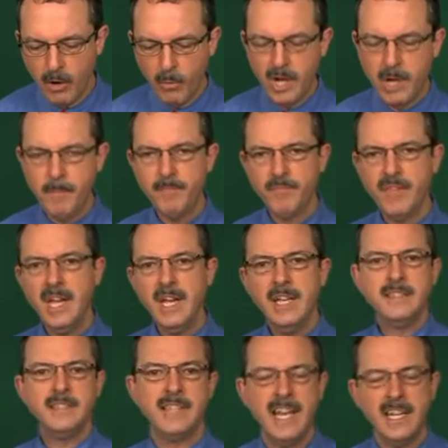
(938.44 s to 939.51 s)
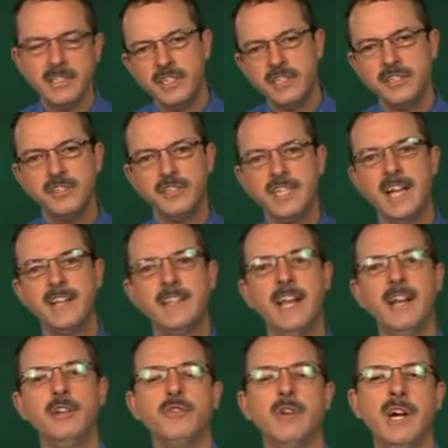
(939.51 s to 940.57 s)
Well, statisticians sat
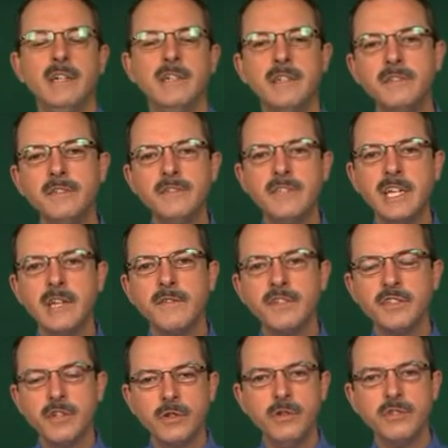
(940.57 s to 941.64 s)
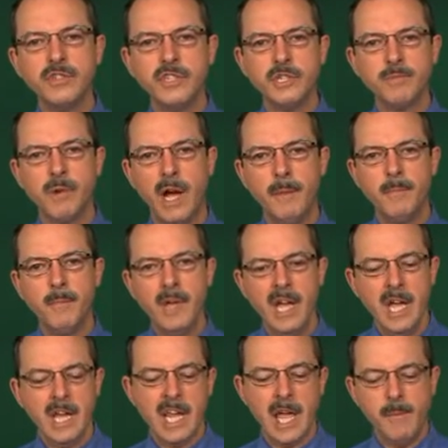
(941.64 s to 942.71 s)
down and tried to think of a solution to this problem,
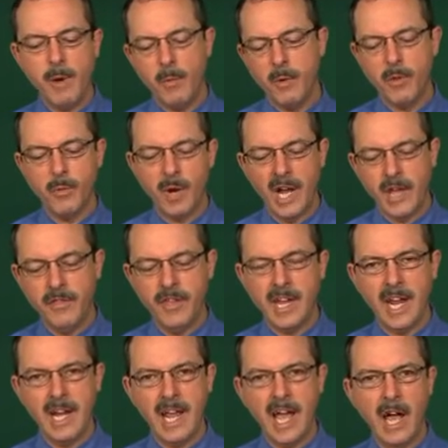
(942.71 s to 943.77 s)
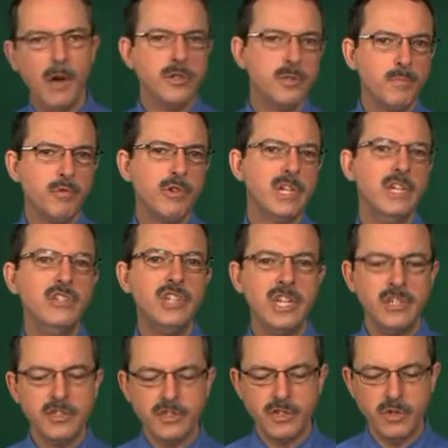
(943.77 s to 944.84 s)
came up with what I think anyhow is a pretty
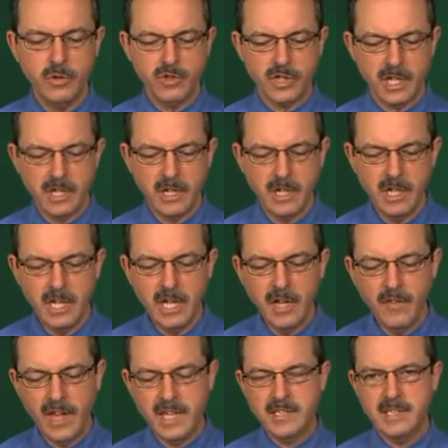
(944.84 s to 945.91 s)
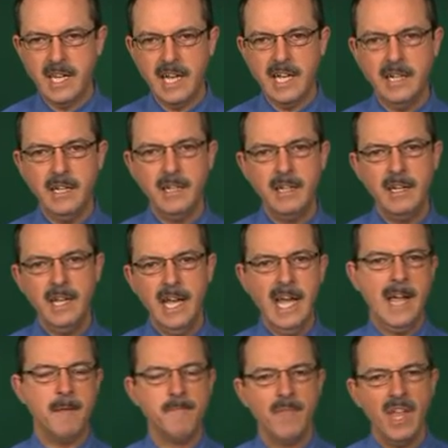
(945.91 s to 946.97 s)
ingenious solution. They said,
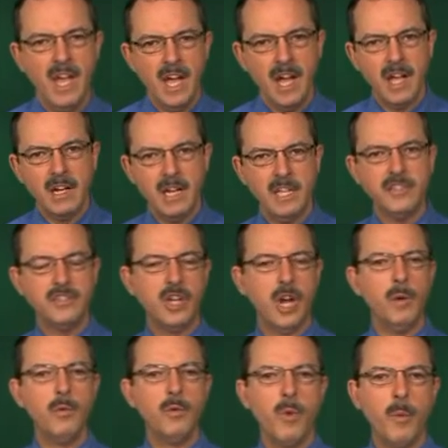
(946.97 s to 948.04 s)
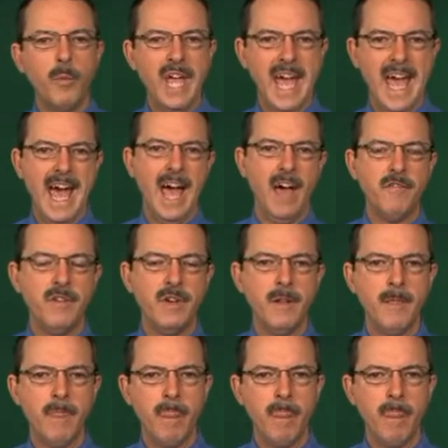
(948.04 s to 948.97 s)
hey, let's start with what we have.